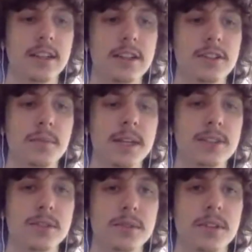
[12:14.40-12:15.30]
to make
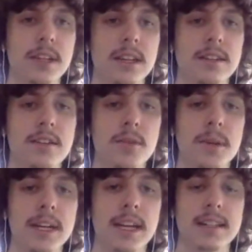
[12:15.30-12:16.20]
sure that
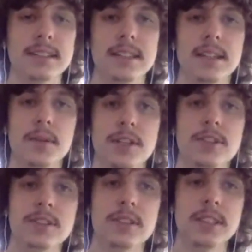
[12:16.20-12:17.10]
nobody has any
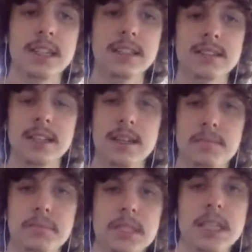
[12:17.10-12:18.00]
questions on getting set
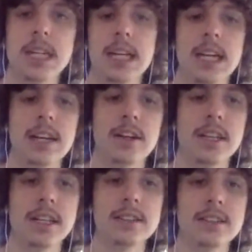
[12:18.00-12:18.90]
up and
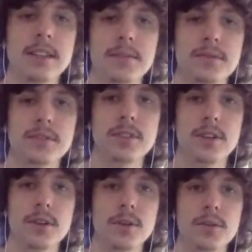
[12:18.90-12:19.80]
all that good stuff.
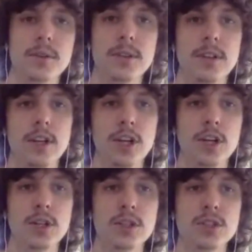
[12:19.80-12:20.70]
So
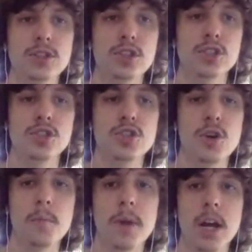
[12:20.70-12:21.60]
just
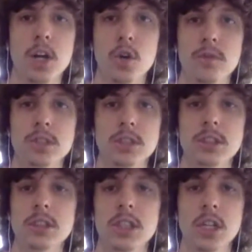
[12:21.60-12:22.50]
jump back over
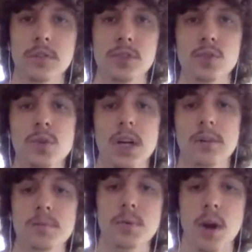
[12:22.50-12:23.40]
if you
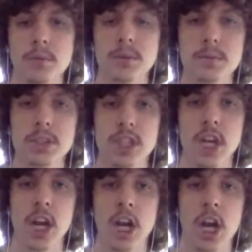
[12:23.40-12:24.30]
have problems
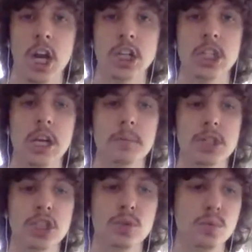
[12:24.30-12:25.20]
and let
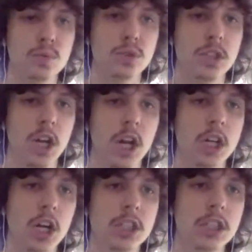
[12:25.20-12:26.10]
me know,
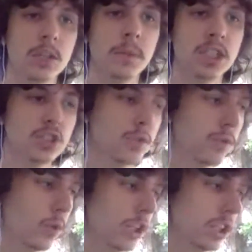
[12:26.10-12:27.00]
and I'll get them answered
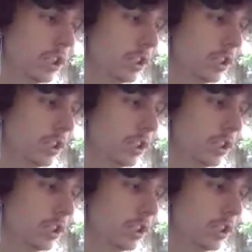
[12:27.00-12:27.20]
for you.